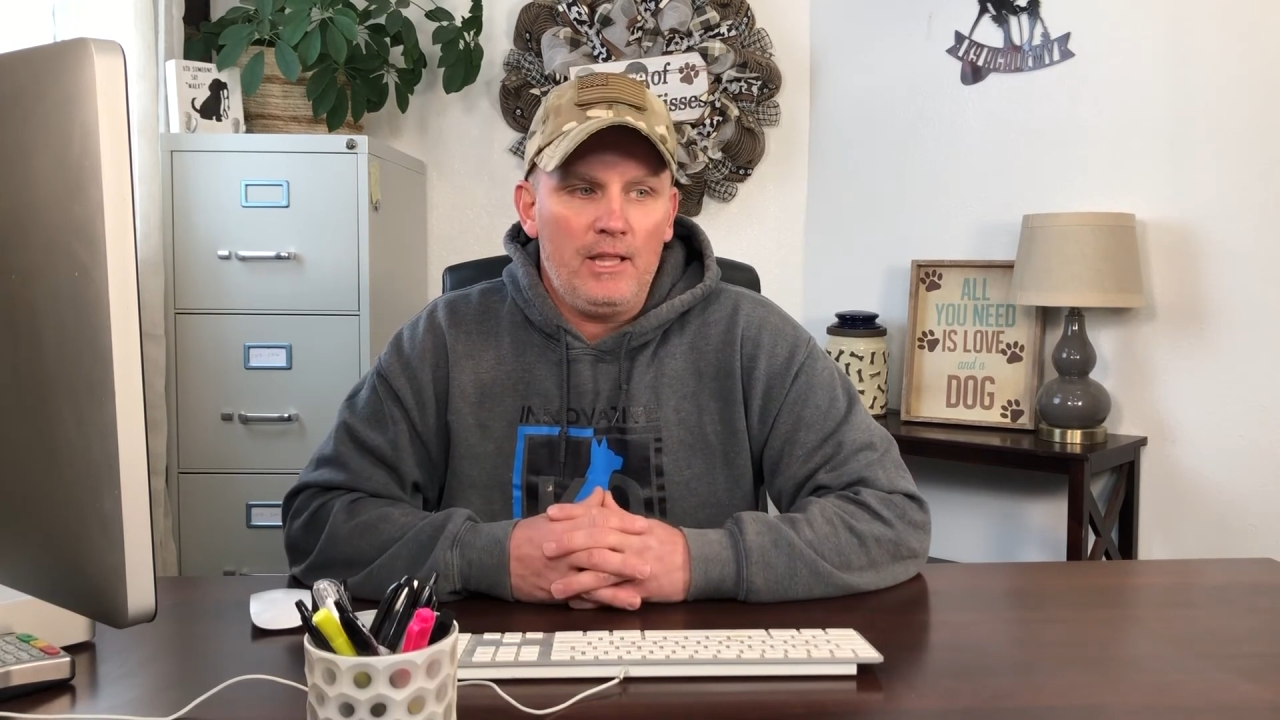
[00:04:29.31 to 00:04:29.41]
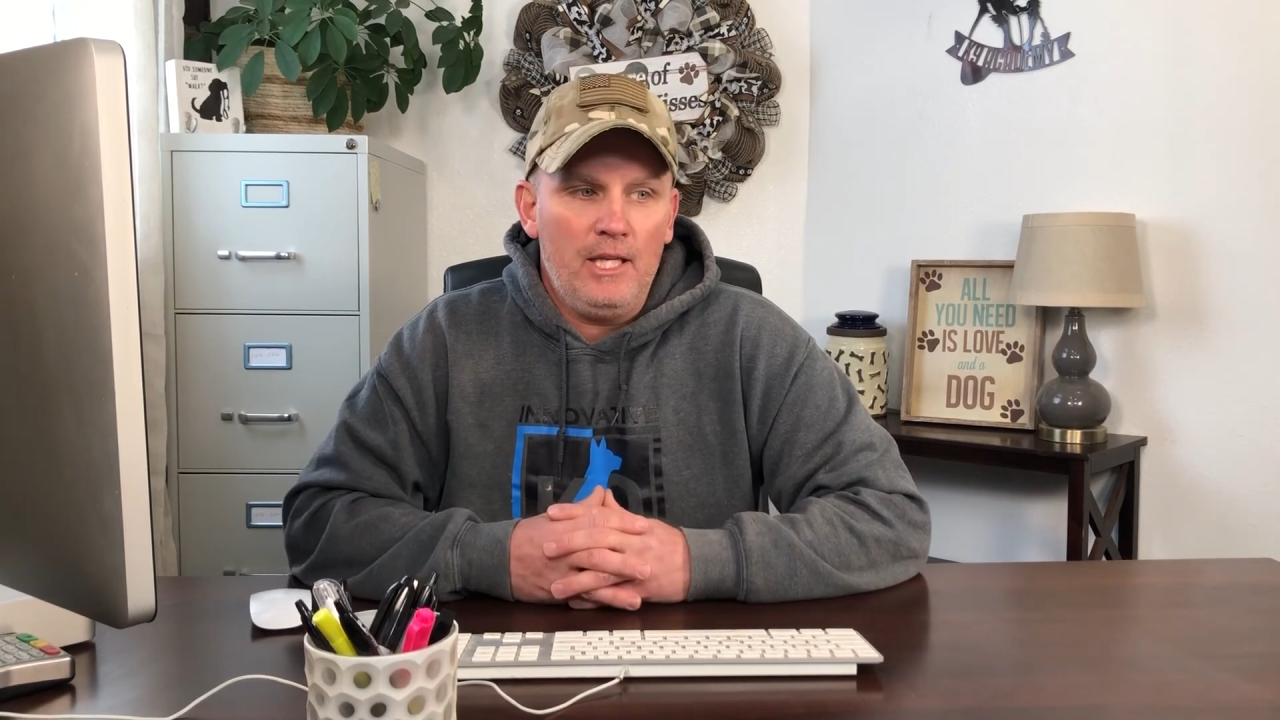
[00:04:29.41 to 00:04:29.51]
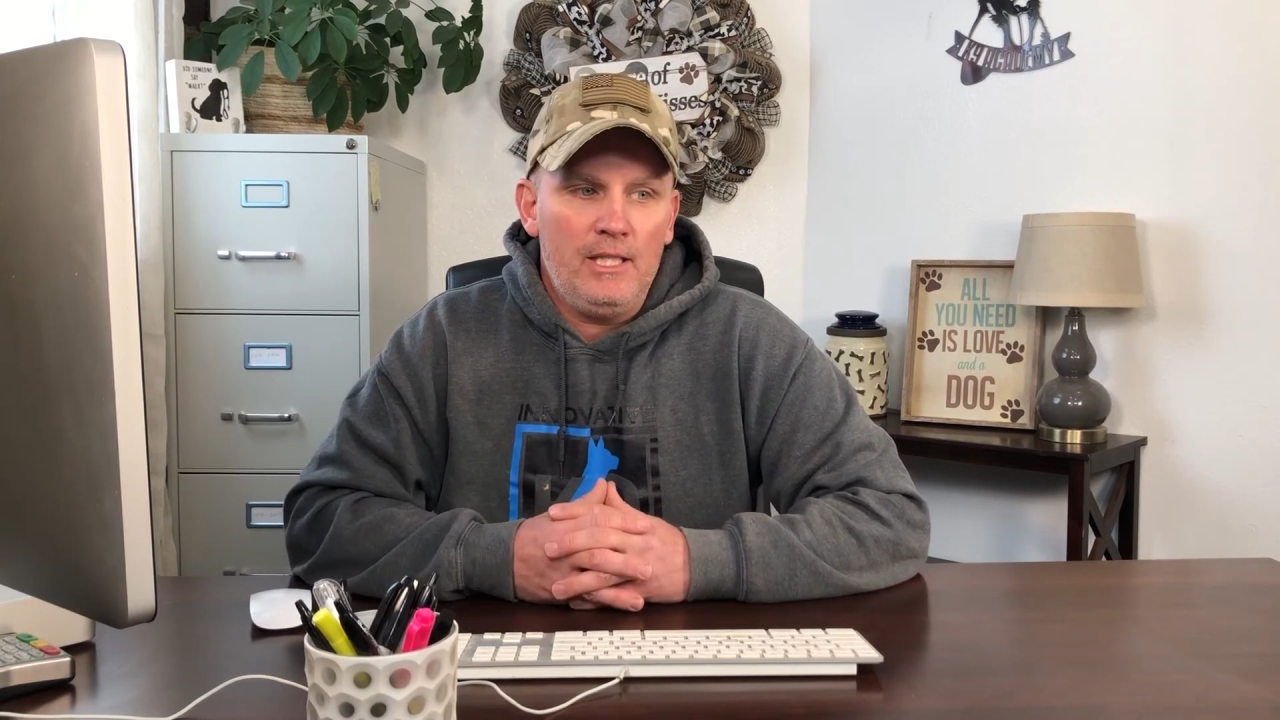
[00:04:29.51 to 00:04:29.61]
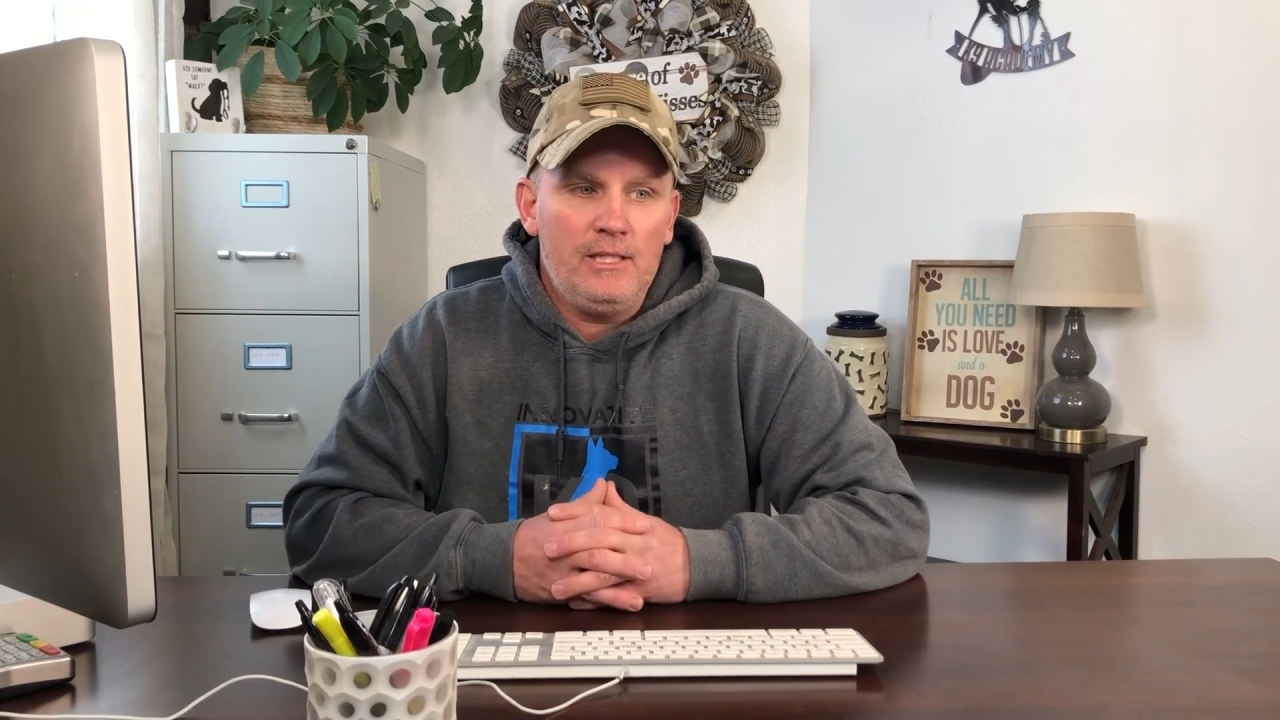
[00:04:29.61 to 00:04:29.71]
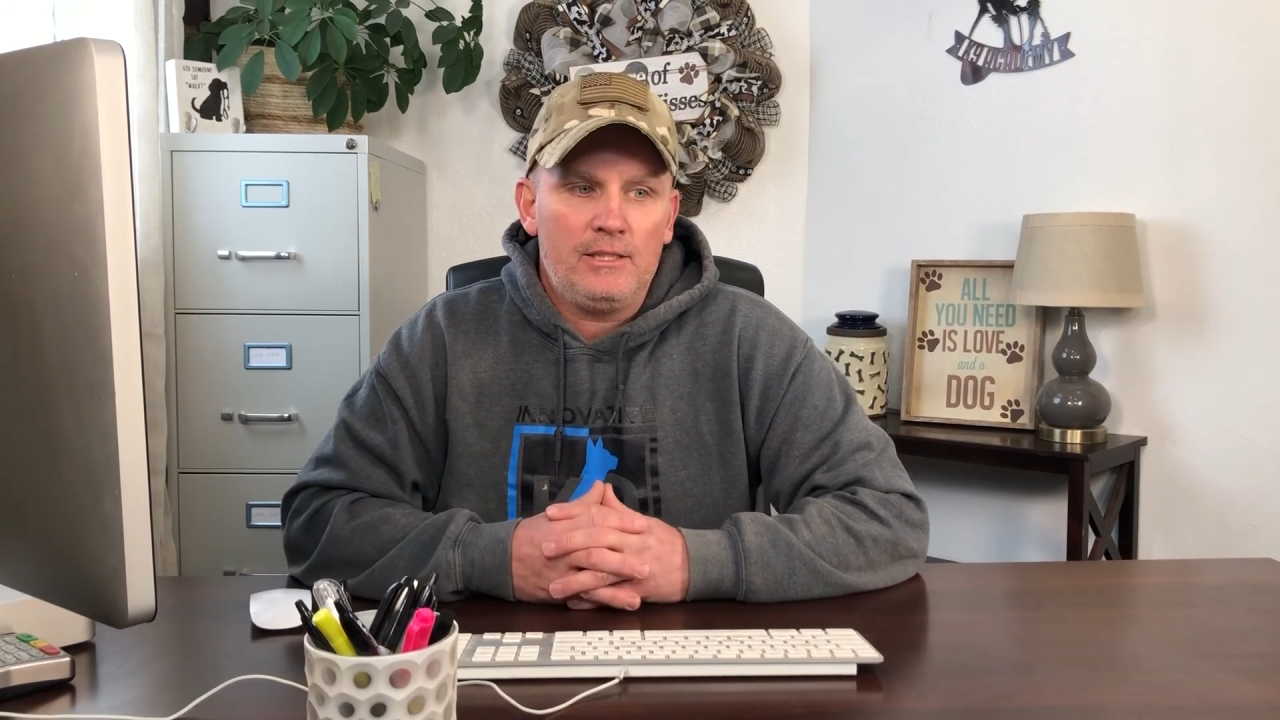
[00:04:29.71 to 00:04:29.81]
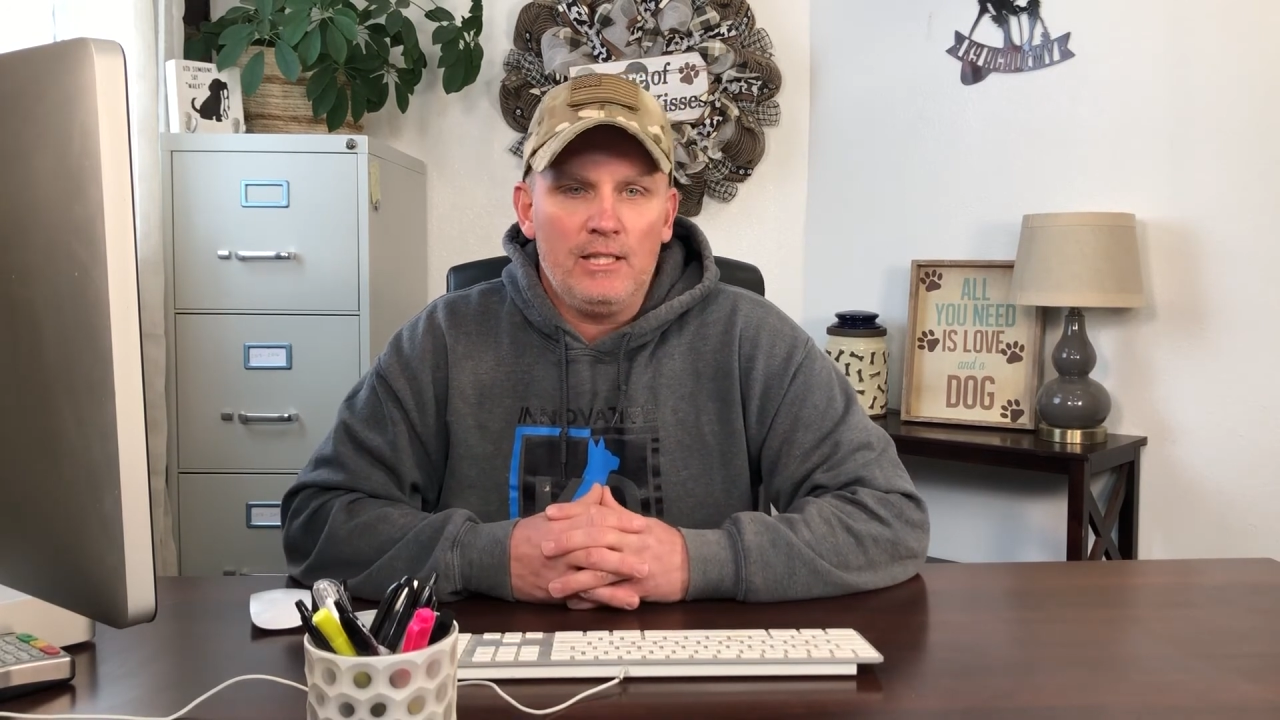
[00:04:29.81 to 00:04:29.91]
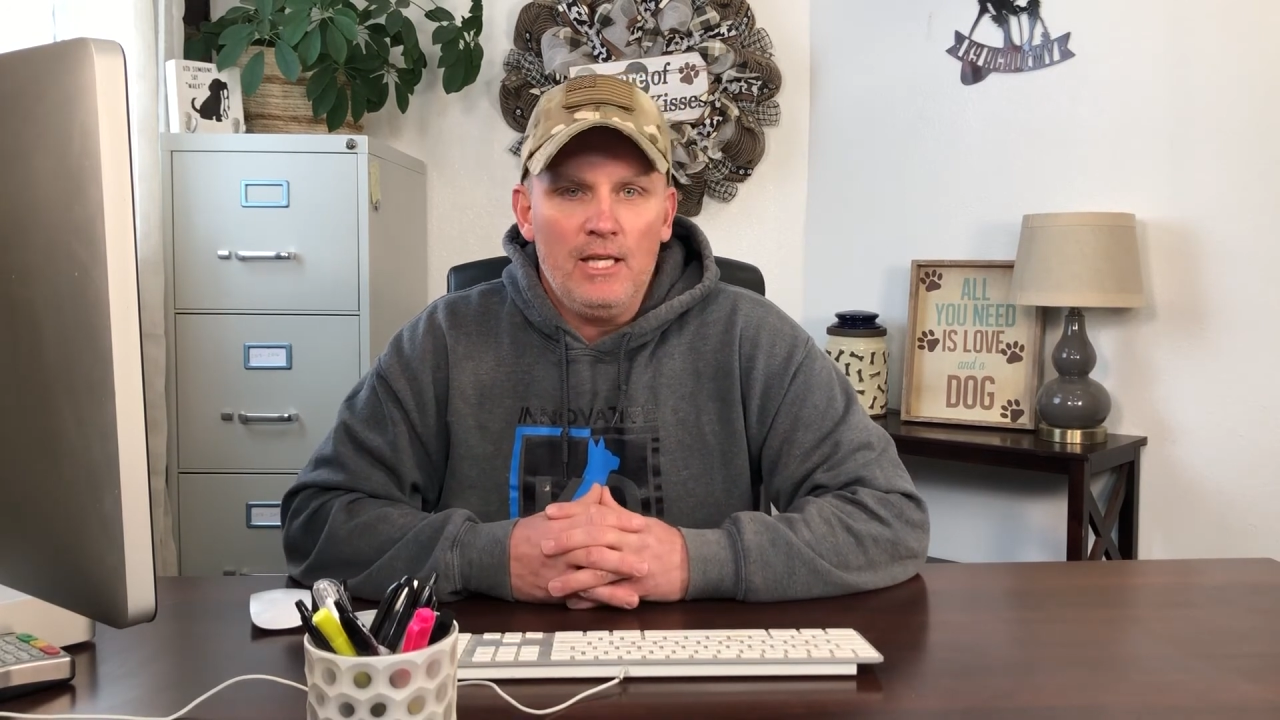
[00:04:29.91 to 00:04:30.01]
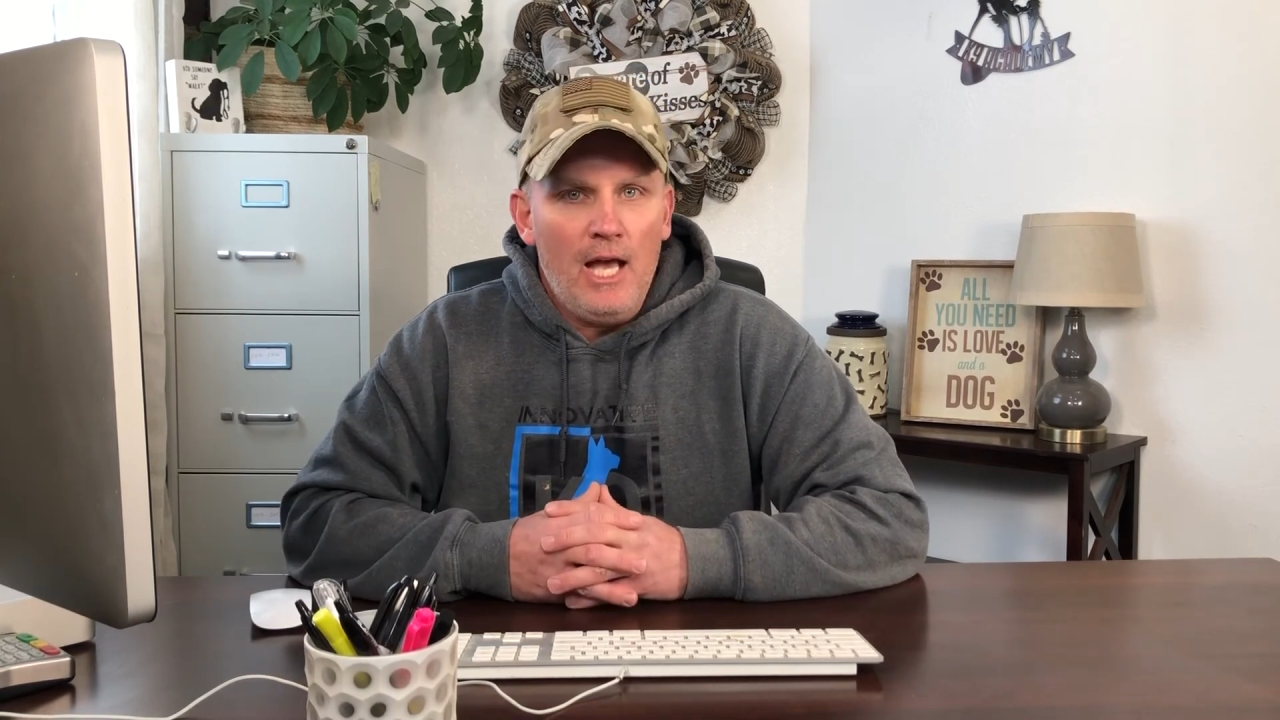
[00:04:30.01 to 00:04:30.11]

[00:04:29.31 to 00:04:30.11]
these.